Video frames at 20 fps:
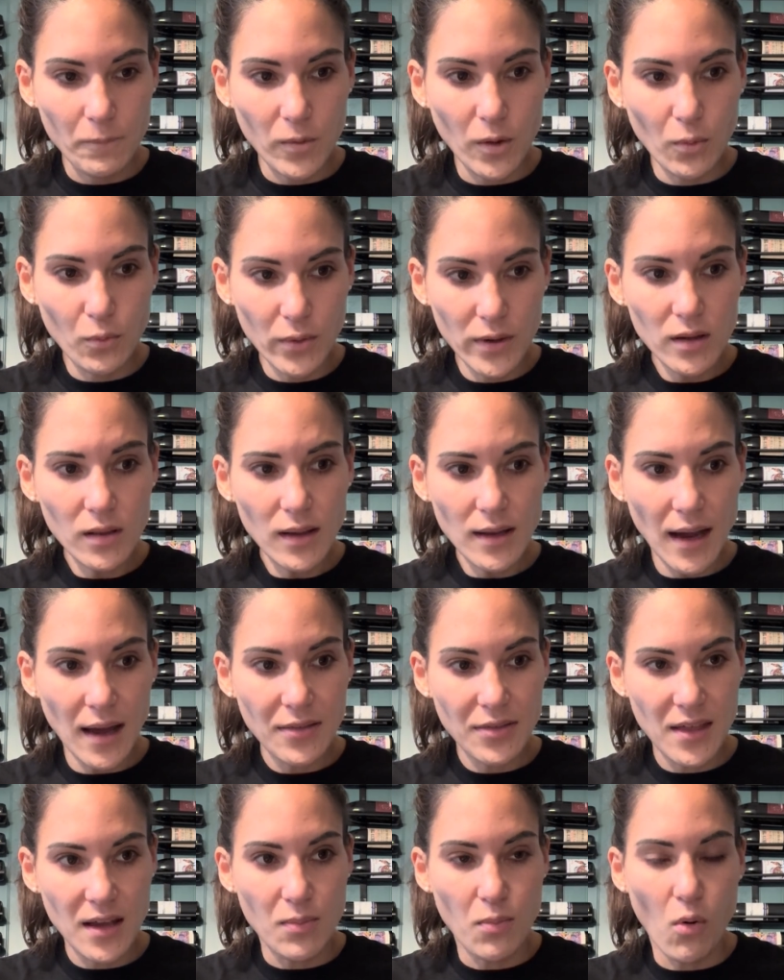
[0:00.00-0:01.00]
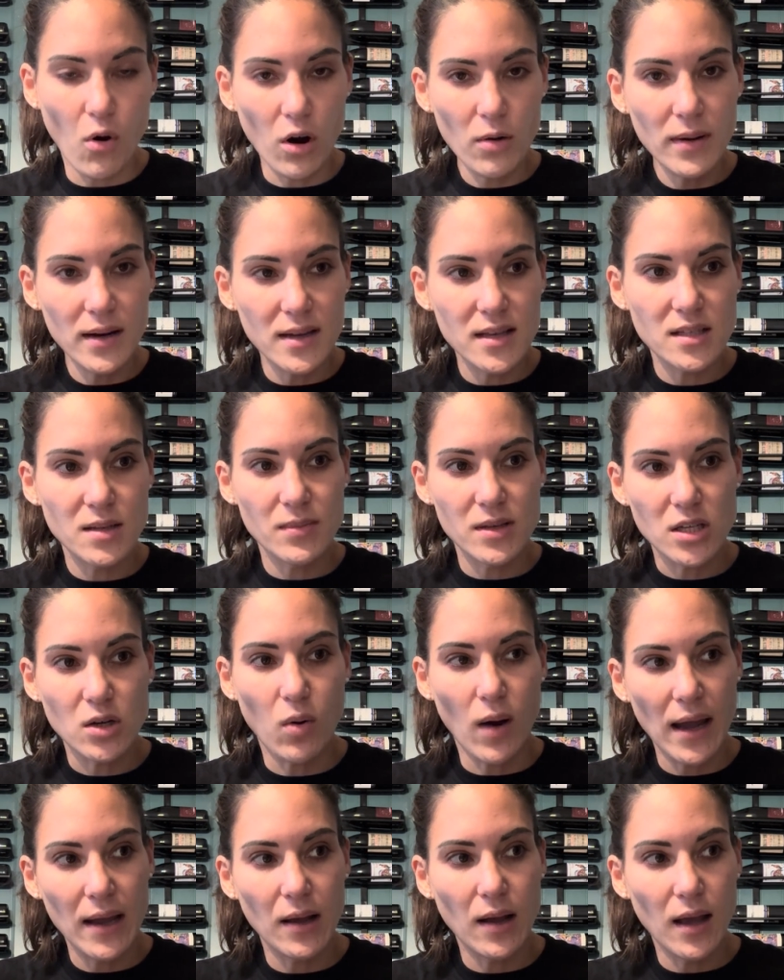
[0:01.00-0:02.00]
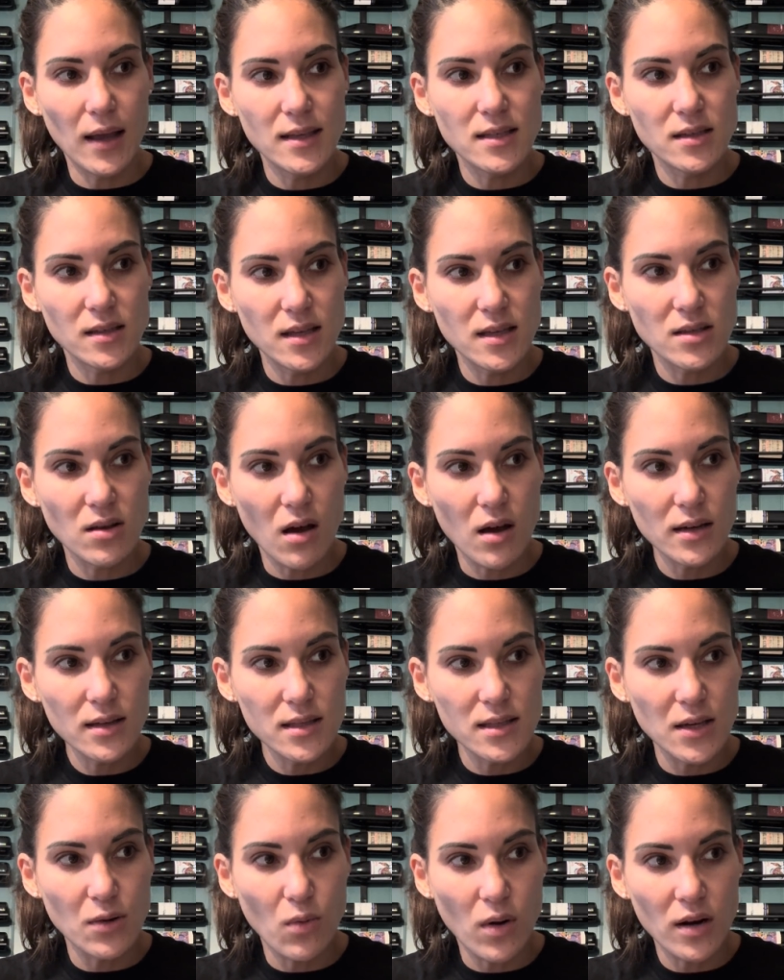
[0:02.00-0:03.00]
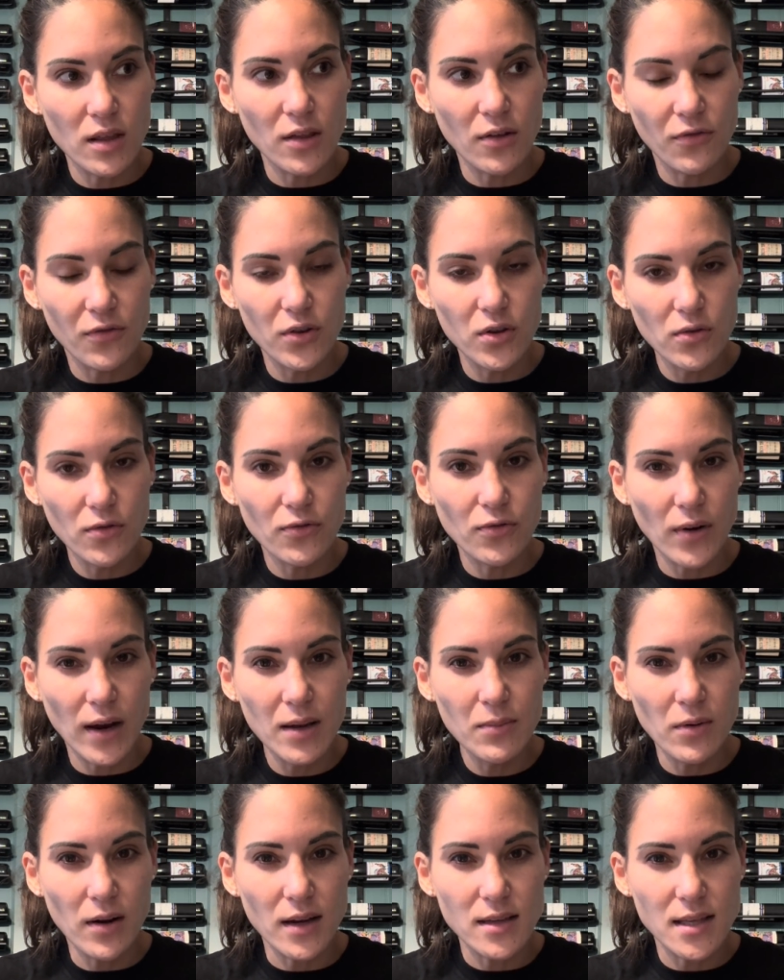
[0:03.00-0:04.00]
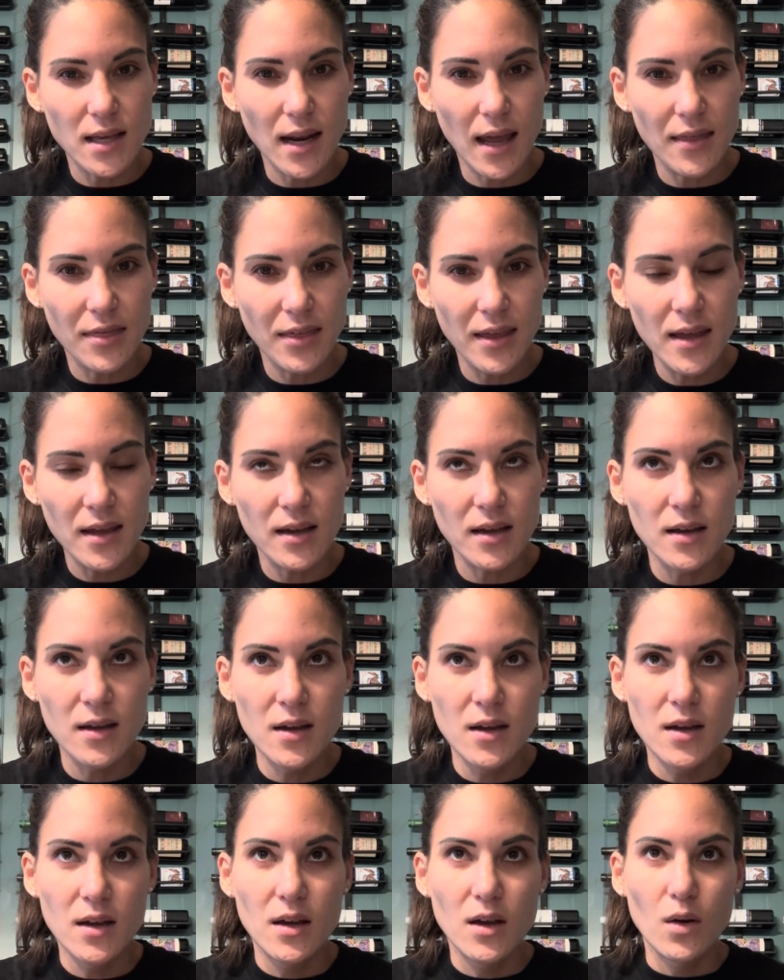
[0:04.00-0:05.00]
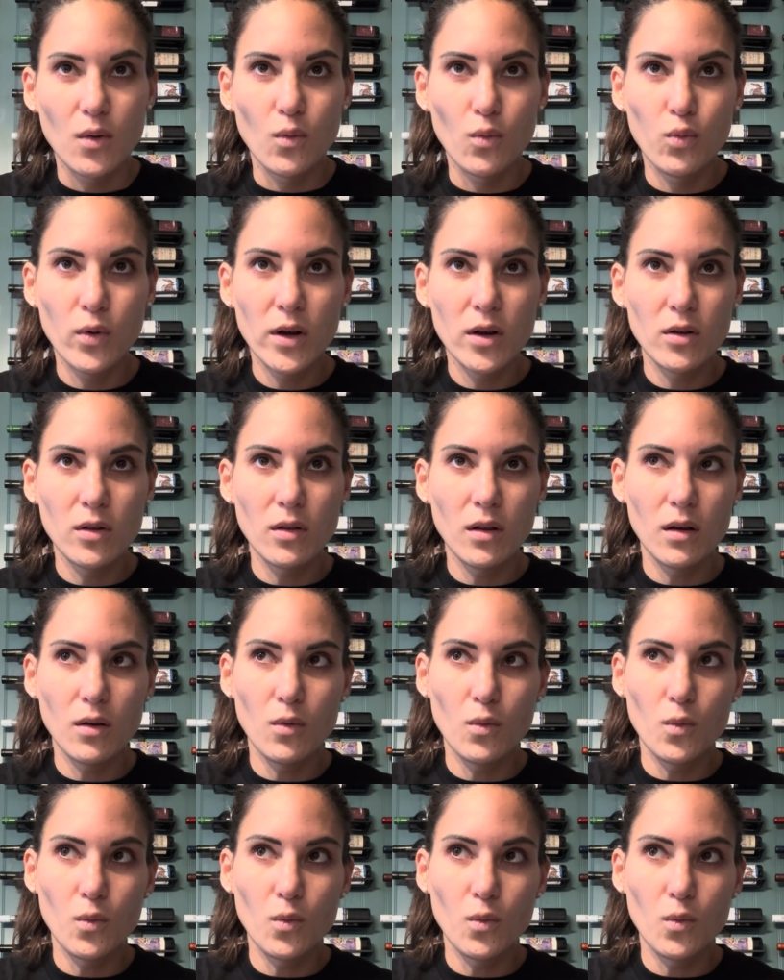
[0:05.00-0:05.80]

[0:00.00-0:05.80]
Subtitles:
really, I think Mormonism is honestly one of the few frameworks that I think will